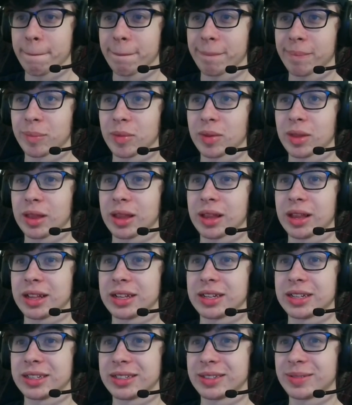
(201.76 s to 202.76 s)
What do you
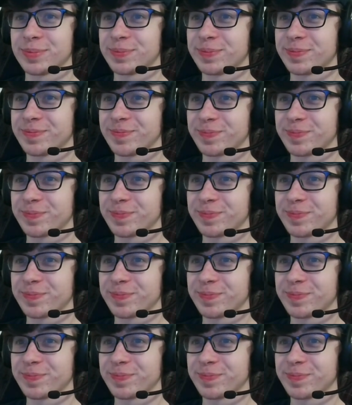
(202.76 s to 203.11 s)
say to that?